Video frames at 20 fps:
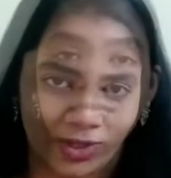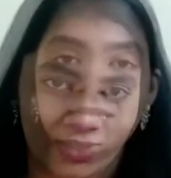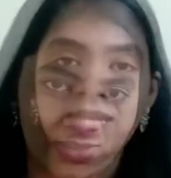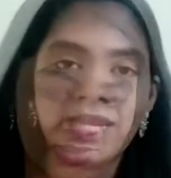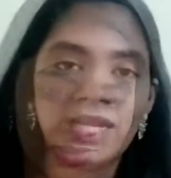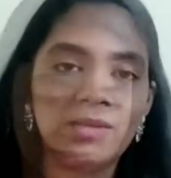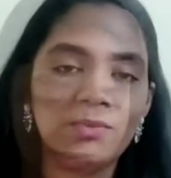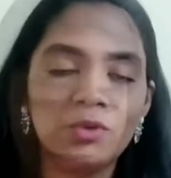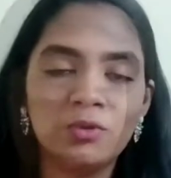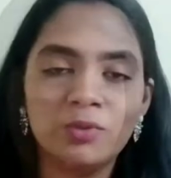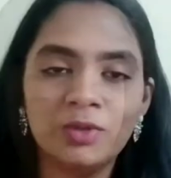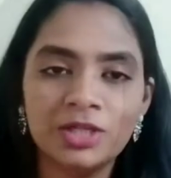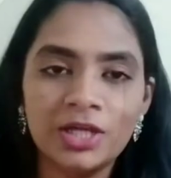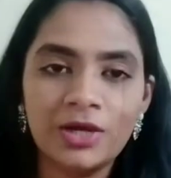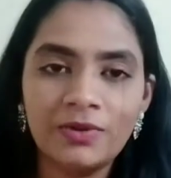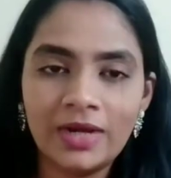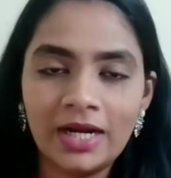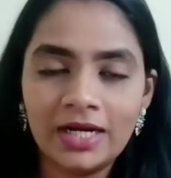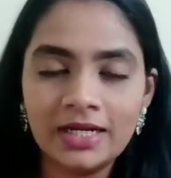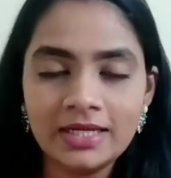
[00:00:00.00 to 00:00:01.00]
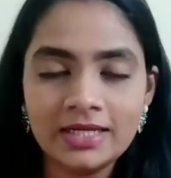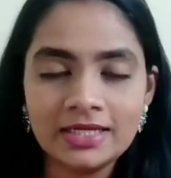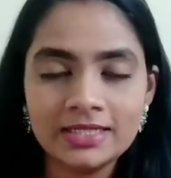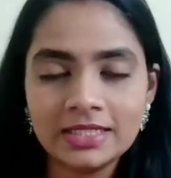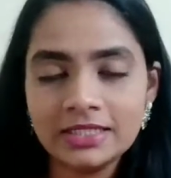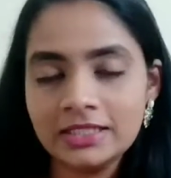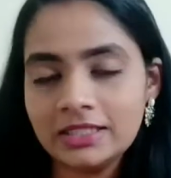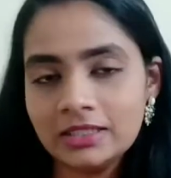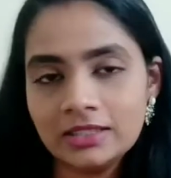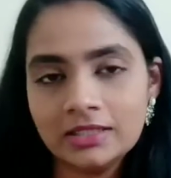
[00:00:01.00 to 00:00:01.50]
The second book which I read is
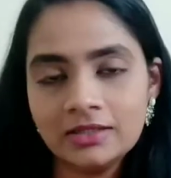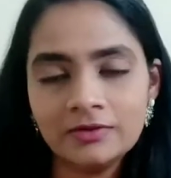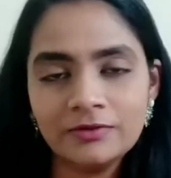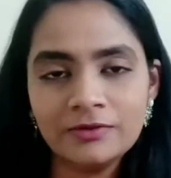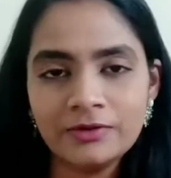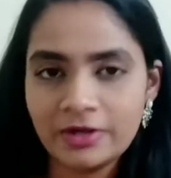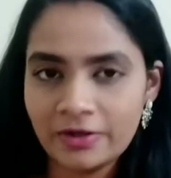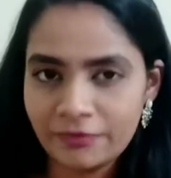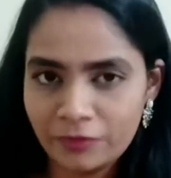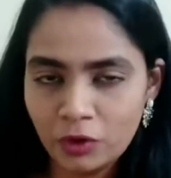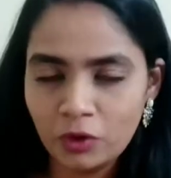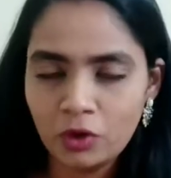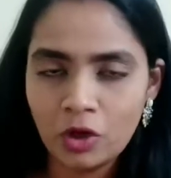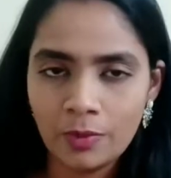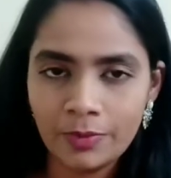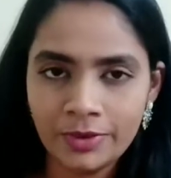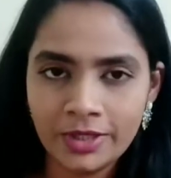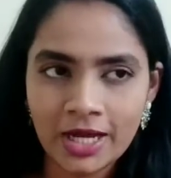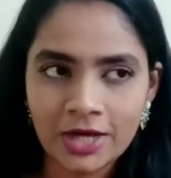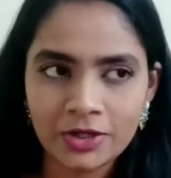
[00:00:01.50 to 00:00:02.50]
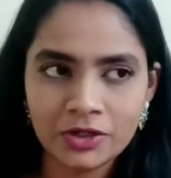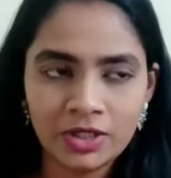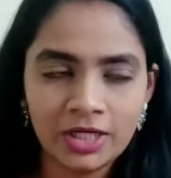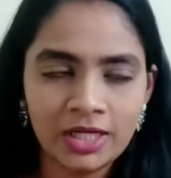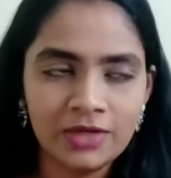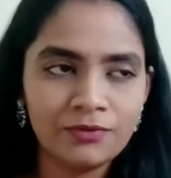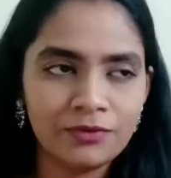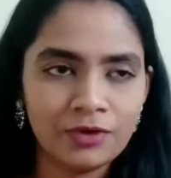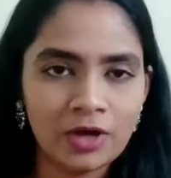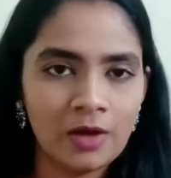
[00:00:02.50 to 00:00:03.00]
a review copy
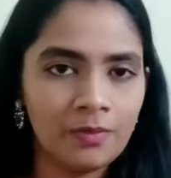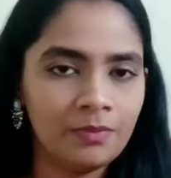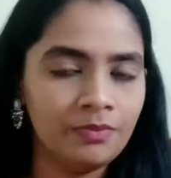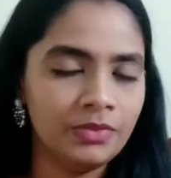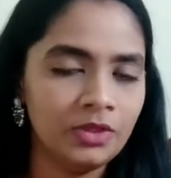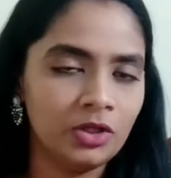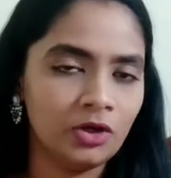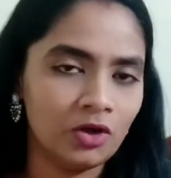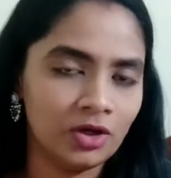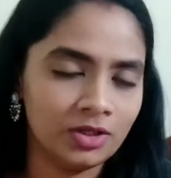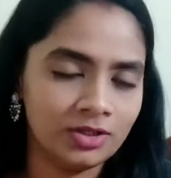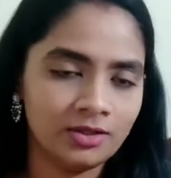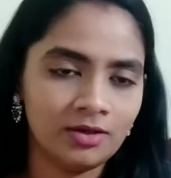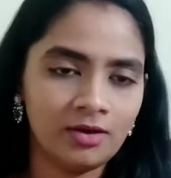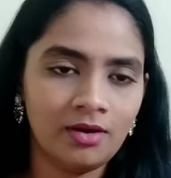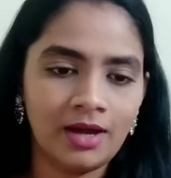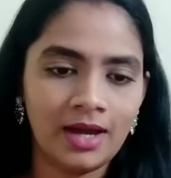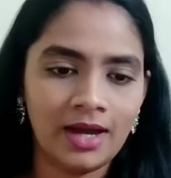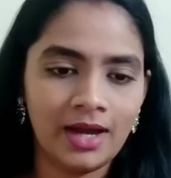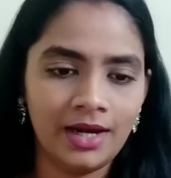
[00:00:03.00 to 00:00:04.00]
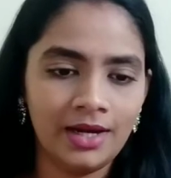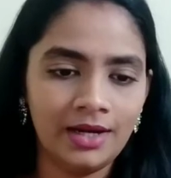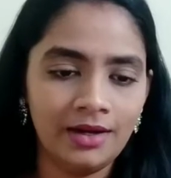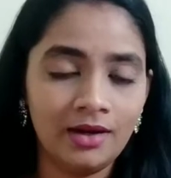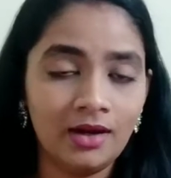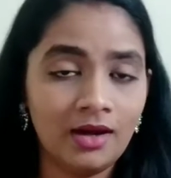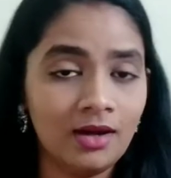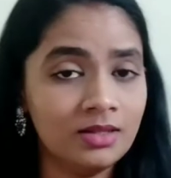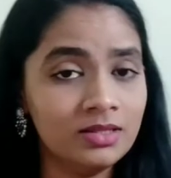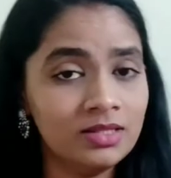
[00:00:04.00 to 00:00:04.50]
actually from the author, and
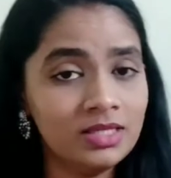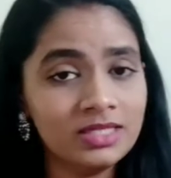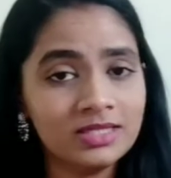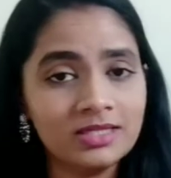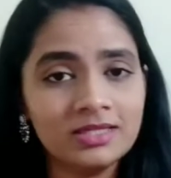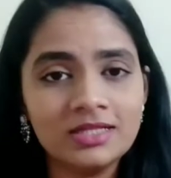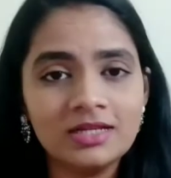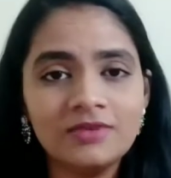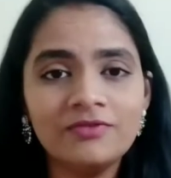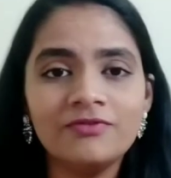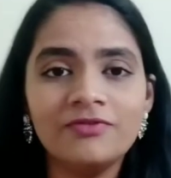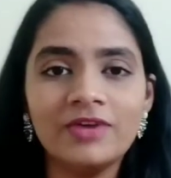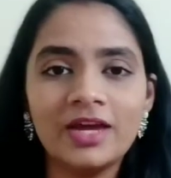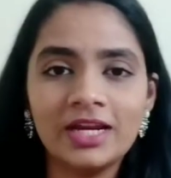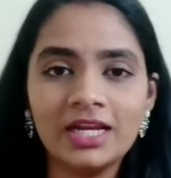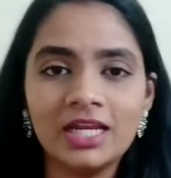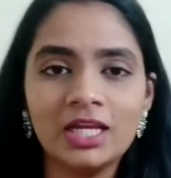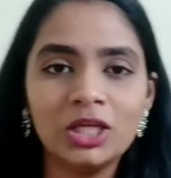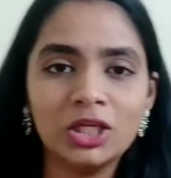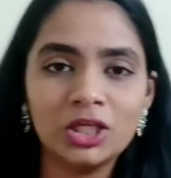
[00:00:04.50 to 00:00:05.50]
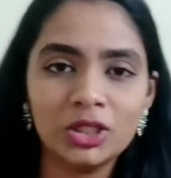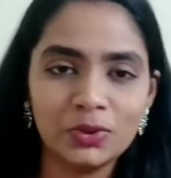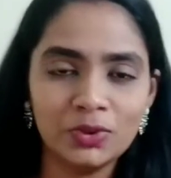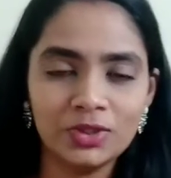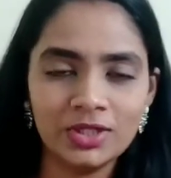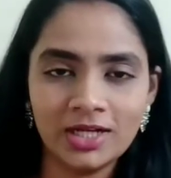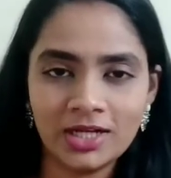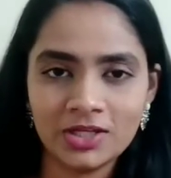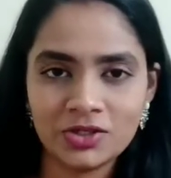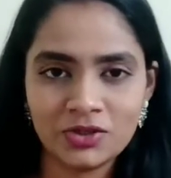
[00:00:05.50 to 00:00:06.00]
this is a very
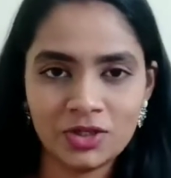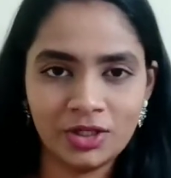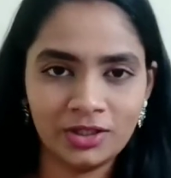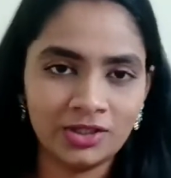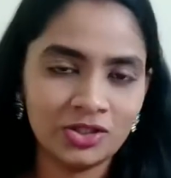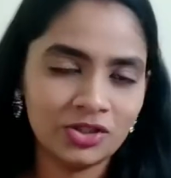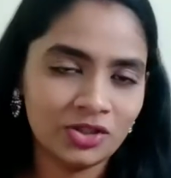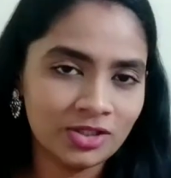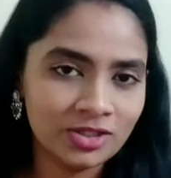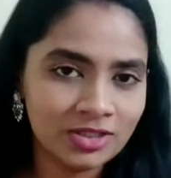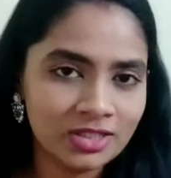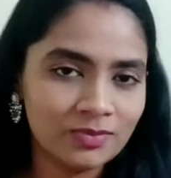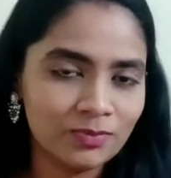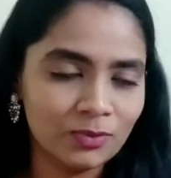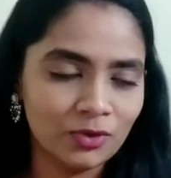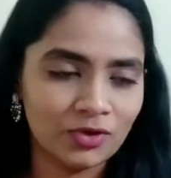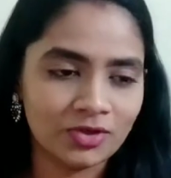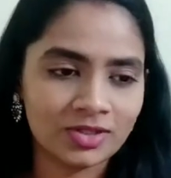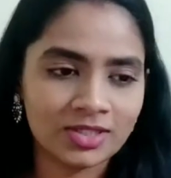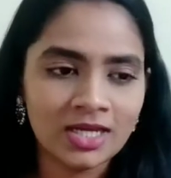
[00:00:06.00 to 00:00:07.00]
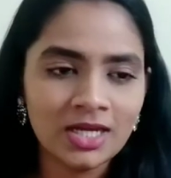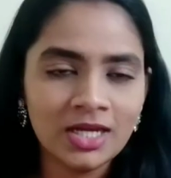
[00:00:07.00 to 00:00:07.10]
cute illustrated children's books.